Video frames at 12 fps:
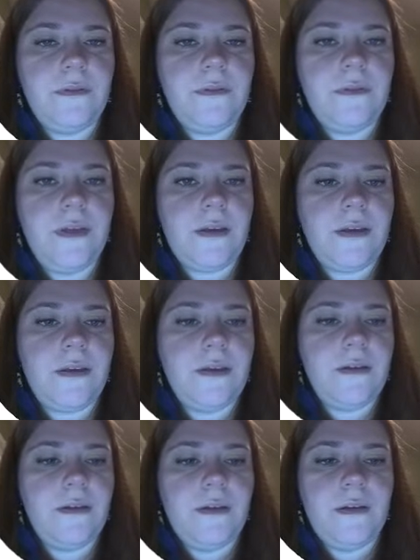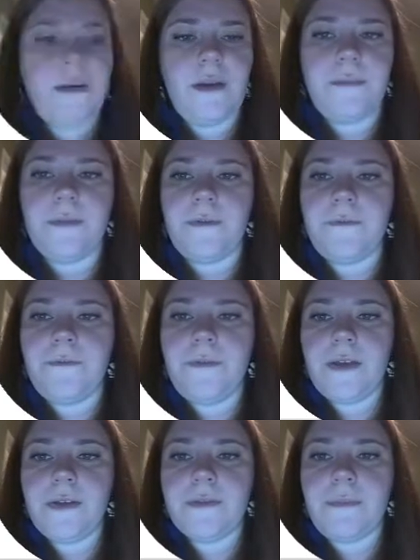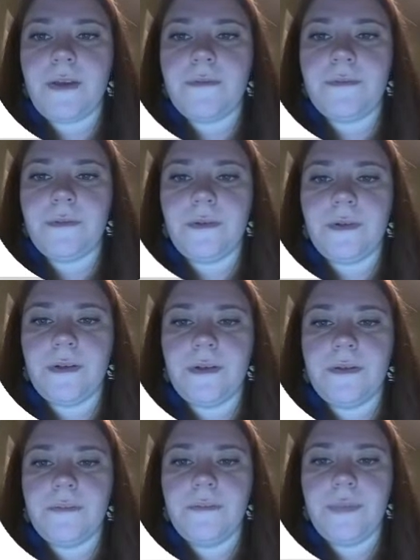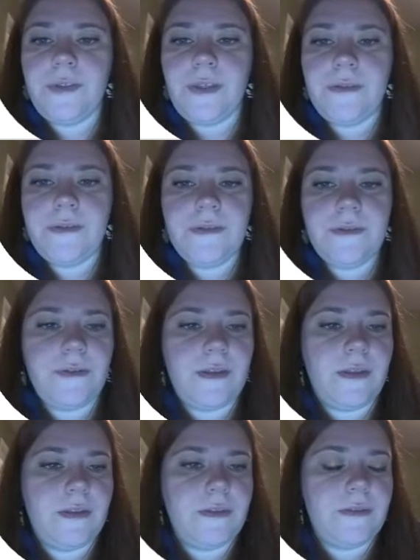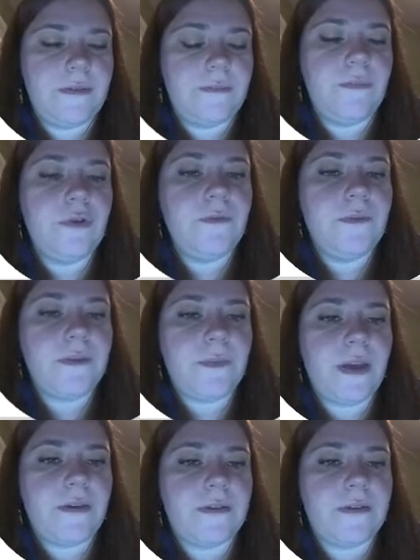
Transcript: Check. I'm going to fix my floor in place so that it doesn't move, so my house